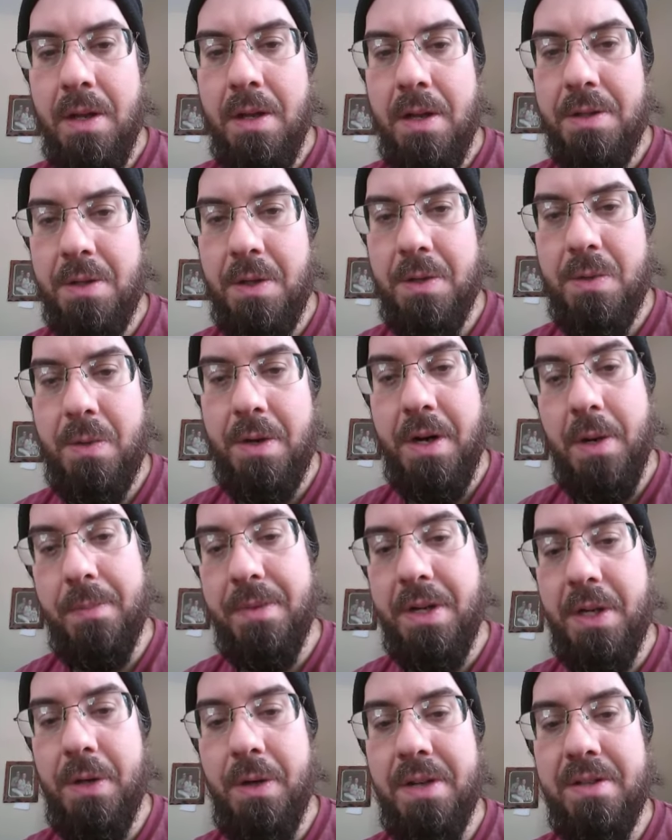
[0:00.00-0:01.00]
So just wanted to
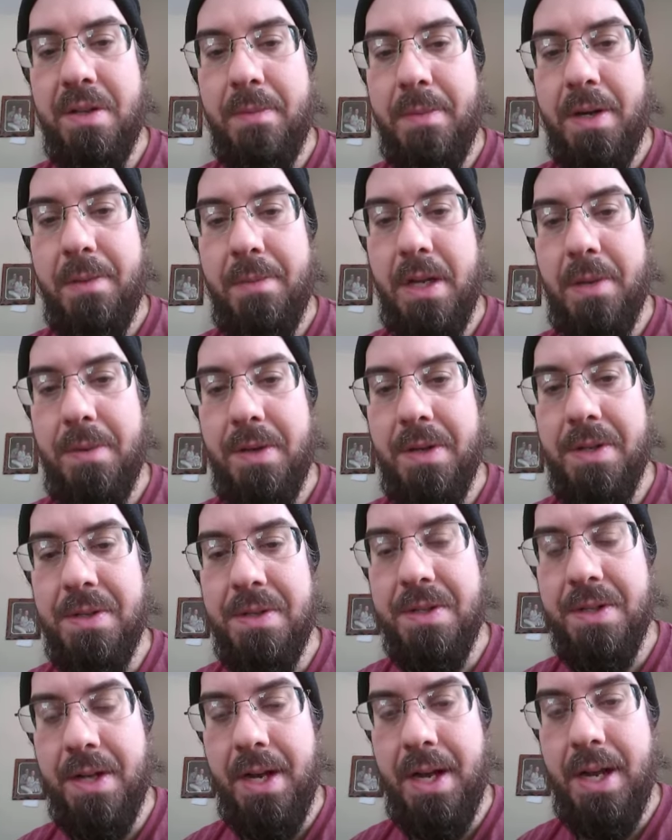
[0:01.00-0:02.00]
update you guys on my
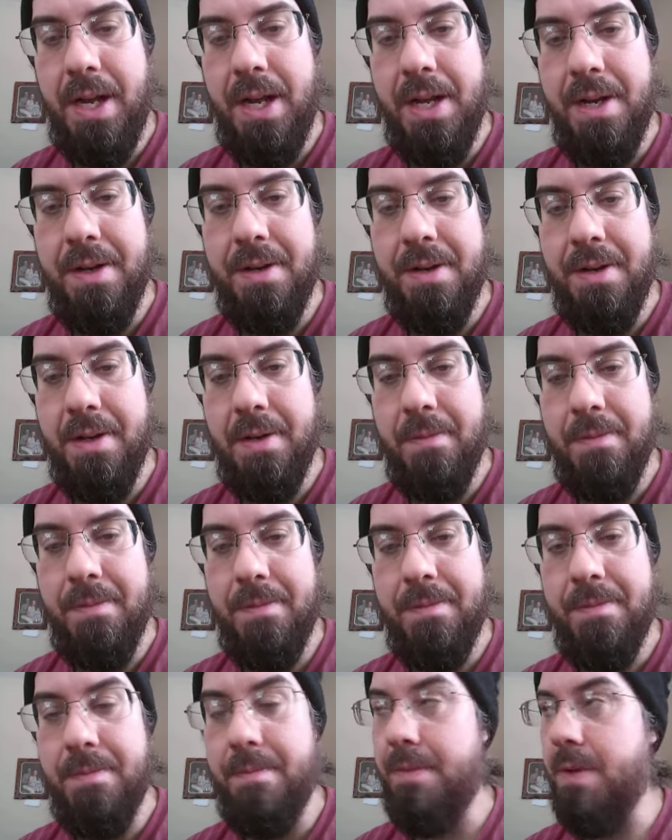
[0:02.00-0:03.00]
babies, and
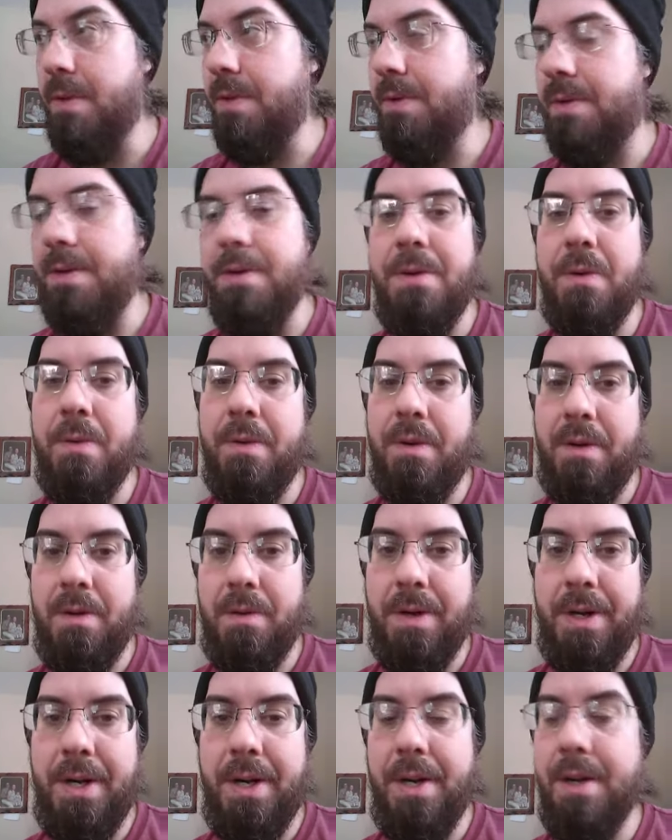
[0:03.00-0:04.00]
they're doing
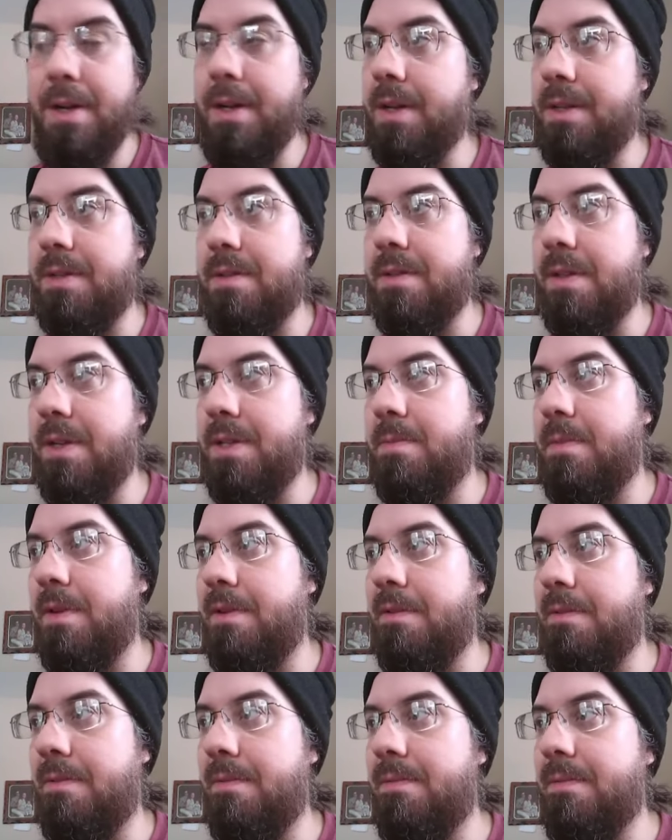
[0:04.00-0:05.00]
great. It's
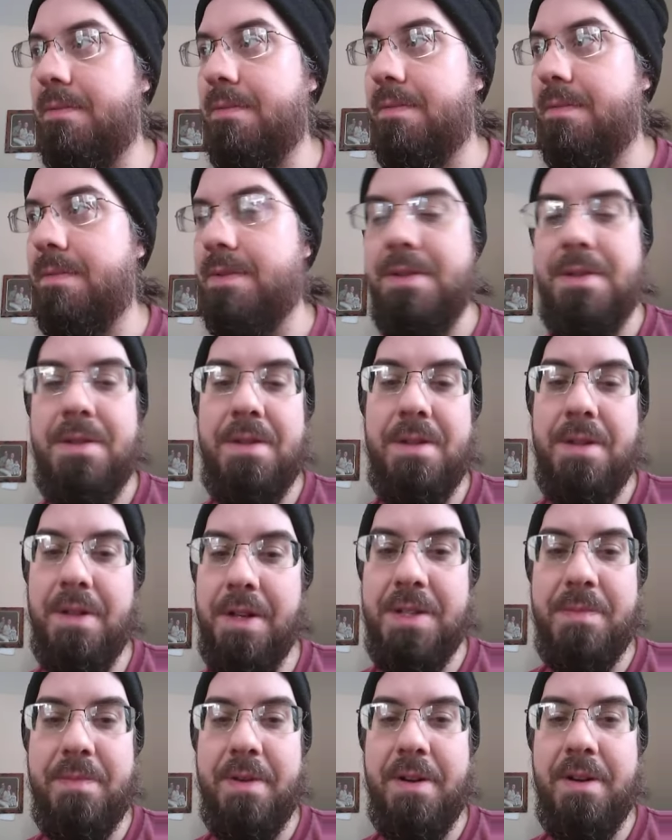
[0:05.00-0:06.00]
been
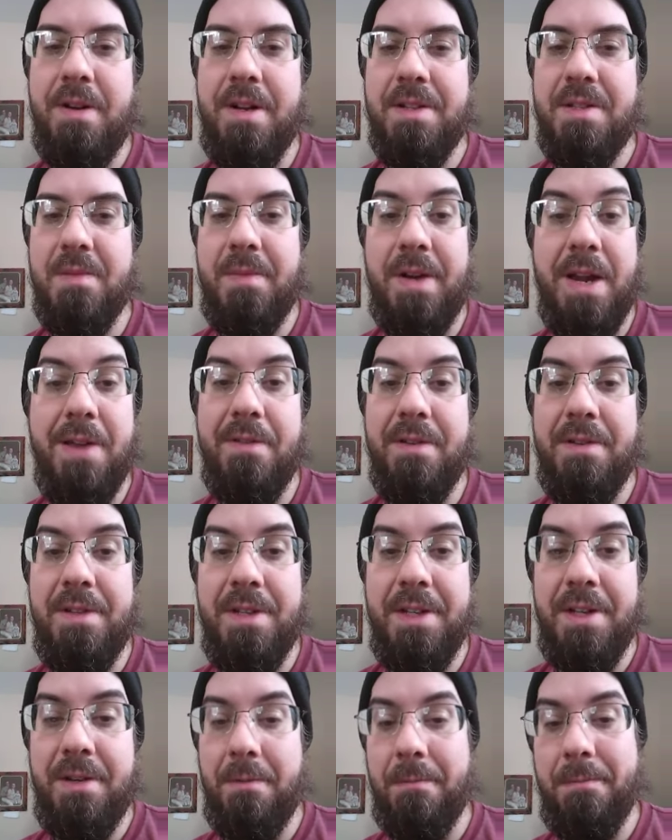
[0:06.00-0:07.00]
awesome. I haven't
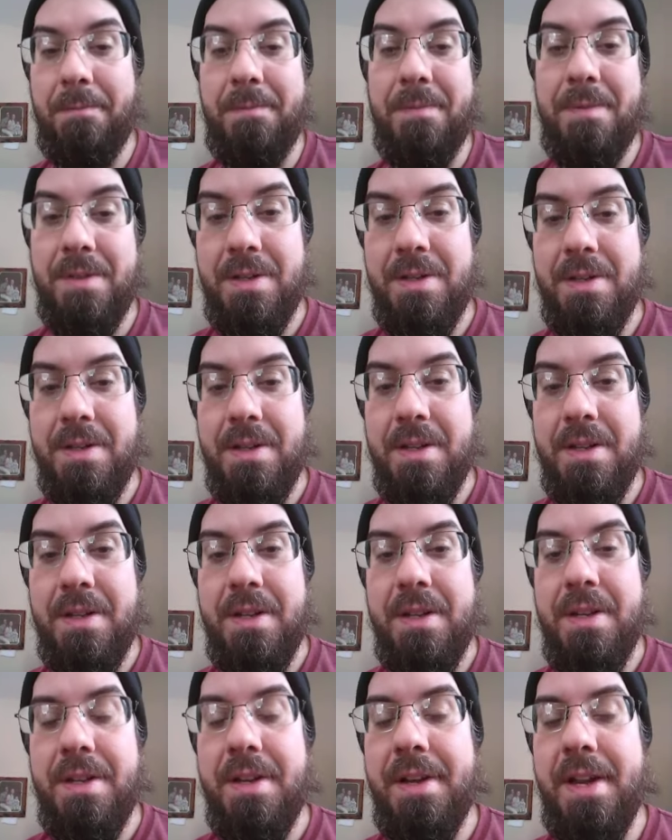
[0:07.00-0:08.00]

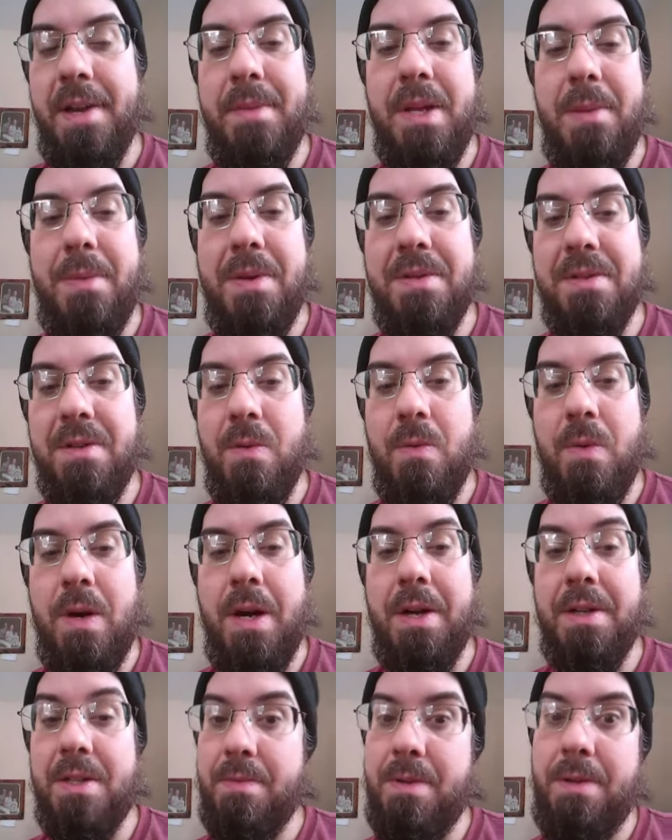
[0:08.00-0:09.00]
had babies in a
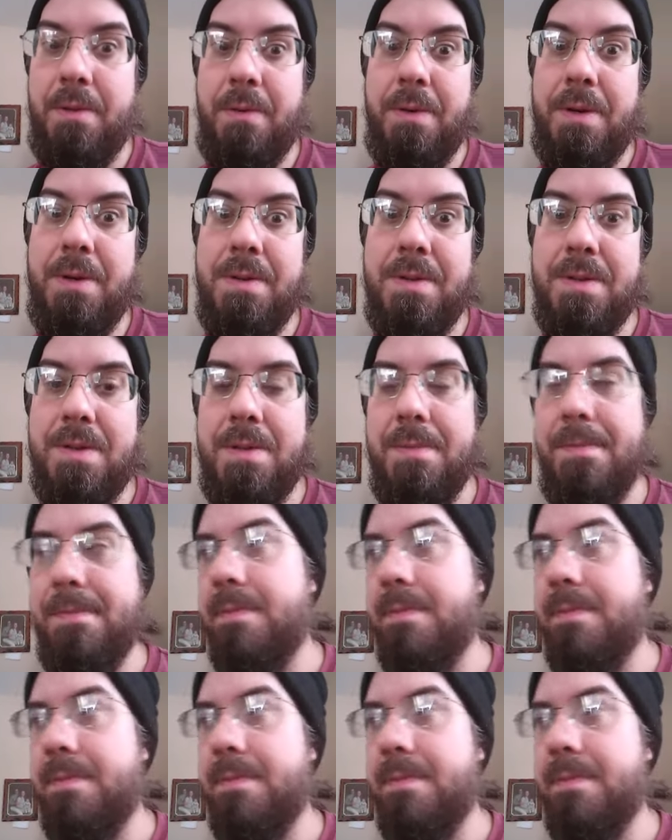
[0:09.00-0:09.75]
while. It's been 3 years.